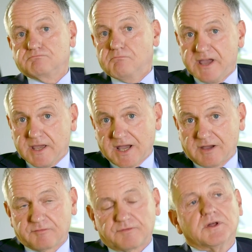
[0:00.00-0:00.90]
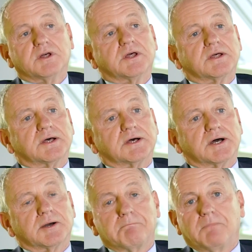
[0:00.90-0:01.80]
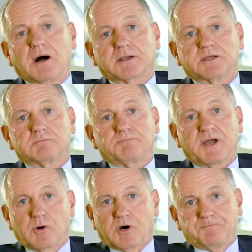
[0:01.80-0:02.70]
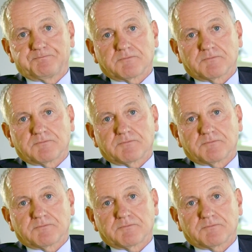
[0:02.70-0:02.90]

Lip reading: may have market power.